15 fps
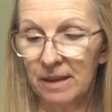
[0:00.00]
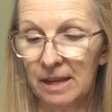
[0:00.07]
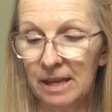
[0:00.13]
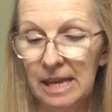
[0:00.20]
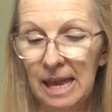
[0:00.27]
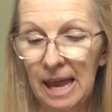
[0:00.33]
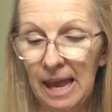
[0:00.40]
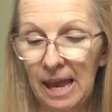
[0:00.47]

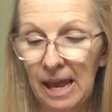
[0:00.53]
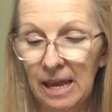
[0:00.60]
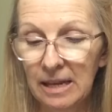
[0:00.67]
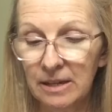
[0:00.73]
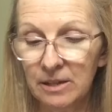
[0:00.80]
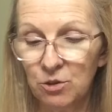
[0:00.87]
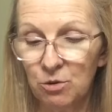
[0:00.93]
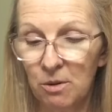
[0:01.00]
He
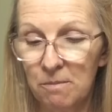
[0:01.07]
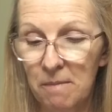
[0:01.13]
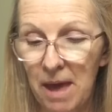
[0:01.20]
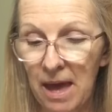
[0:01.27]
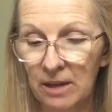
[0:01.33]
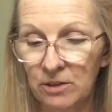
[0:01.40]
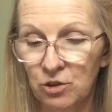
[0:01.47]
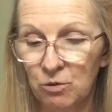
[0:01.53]
hated to
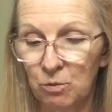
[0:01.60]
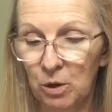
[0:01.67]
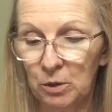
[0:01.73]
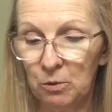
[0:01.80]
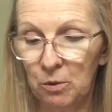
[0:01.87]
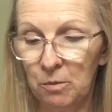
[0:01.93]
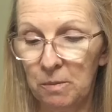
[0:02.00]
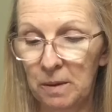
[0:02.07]
imagine what
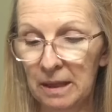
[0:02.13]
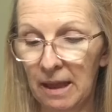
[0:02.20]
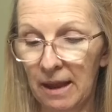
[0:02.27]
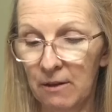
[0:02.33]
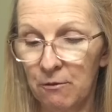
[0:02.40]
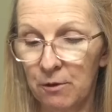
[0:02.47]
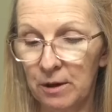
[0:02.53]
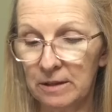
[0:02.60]
it would be
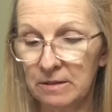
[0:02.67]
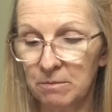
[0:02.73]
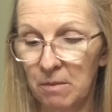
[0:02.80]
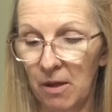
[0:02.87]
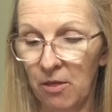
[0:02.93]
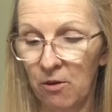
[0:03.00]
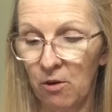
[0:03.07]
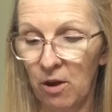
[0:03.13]
like for his
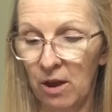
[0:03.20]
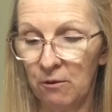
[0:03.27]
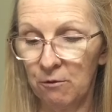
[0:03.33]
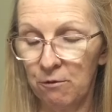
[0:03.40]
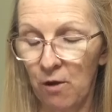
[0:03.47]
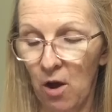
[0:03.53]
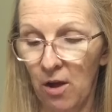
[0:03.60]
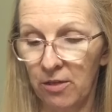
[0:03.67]
mother and
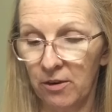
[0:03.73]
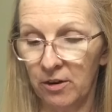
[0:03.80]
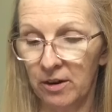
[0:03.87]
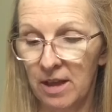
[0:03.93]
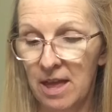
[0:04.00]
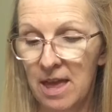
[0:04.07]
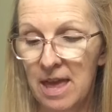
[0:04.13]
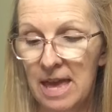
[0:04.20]
father,
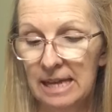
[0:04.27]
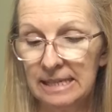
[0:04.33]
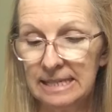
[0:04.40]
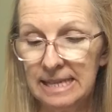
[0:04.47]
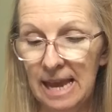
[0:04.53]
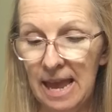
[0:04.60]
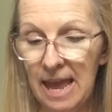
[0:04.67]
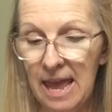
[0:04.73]

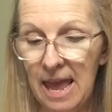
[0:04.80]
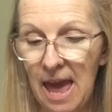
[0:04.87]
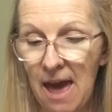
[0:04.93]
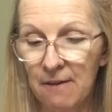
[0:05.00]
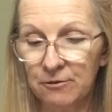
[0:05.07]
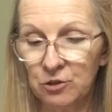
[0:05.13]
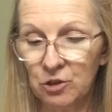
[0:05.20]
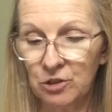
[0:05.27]
day
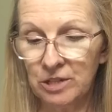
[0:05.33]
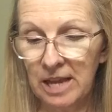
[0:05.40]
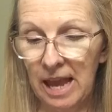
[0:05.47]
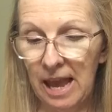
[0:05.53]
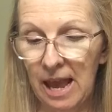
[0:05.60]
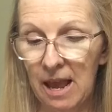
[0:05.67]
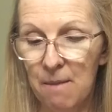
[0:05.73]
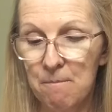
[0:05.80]
after
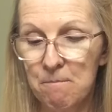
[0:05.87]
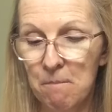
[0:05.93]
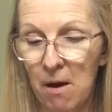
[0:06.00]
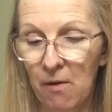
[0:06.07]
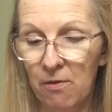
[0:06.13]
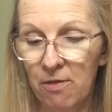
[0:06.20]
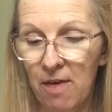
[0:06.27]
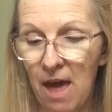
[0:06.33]
day,
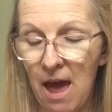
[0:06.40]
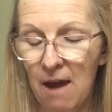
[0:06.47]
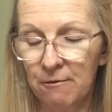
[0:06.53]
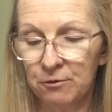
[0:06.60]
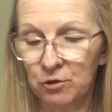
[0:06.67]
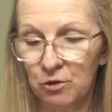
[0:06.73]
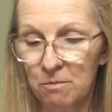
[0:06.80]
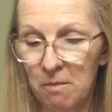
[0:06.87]
month
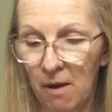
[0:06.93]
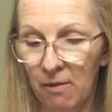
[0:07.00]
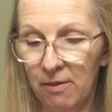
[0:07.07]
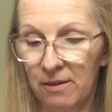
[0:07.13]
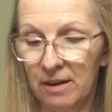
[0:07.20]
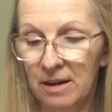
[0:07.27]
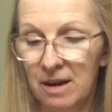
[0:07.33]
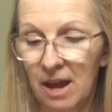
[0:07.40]
after month,
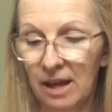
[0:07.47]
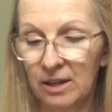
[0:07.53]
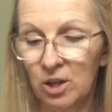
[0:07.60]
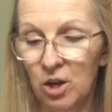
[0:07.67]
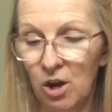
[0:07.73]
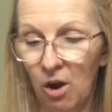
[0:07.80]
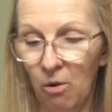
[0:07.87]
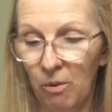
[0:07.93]
not
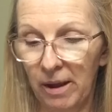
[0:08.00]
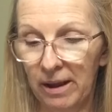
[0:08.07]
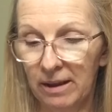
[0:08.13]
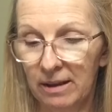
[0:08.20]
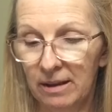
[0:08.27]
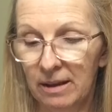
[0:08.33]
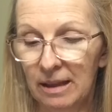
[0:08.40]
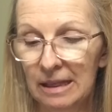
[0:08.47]
knowing,
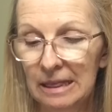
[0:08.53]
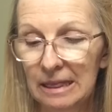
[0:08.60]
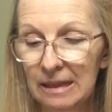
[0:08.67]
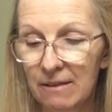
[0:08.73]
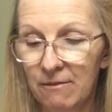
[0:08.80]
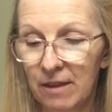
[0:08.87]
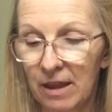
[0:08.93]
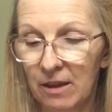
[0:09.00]

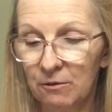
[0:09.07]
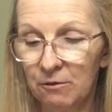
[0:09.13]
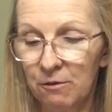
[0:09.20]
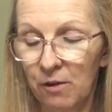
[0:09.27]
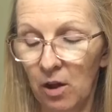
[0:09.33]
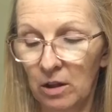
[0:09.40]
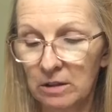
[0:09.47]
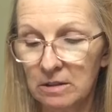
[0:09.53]
living on
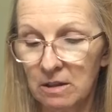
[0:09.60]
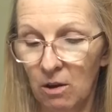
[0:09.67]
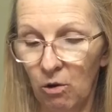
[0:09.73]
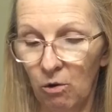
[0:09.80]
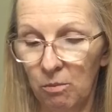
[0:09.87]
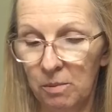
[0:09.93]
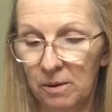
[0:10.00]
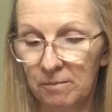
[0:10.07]
false
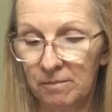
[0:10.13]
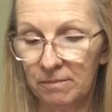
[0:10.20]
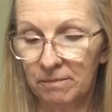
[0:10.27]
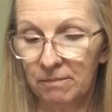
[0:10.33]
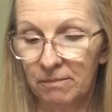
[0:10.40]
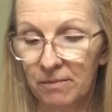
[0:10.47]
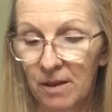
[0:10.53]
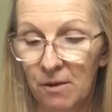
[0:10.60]
hope.
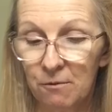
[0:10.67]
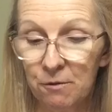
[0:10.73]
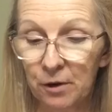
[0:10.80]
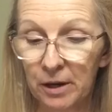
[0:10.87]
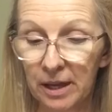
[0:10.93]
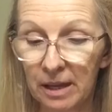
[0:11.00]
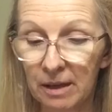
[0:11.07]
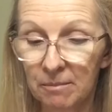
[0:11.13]
For
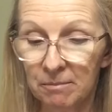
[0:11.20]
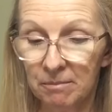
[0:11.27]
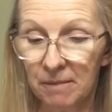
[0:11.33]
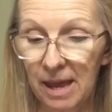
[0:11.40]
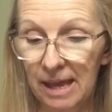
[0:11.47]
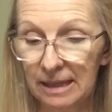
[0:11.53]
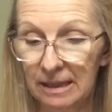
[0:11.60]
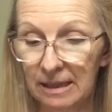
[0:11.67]
him,
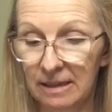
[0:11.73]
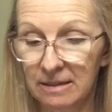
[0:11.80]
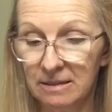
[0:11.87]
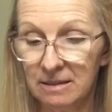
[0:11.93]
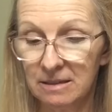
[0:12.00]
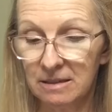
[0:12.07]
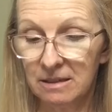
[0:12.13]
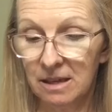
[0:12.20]
at
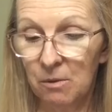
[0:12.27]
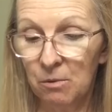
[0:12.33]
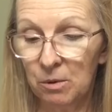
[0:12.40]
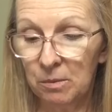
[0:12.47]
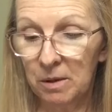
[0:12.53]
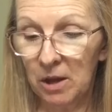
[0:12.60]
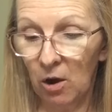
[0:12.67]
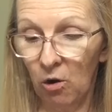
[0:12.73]
least, it
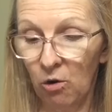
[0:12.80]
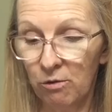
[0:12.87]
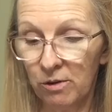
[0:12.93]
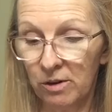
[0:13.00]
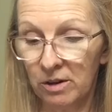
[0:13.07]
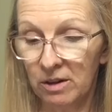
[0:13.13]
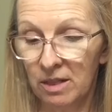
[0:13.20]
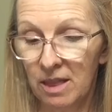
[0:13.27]
would be
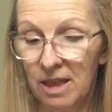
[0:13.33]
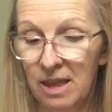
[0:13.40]
over.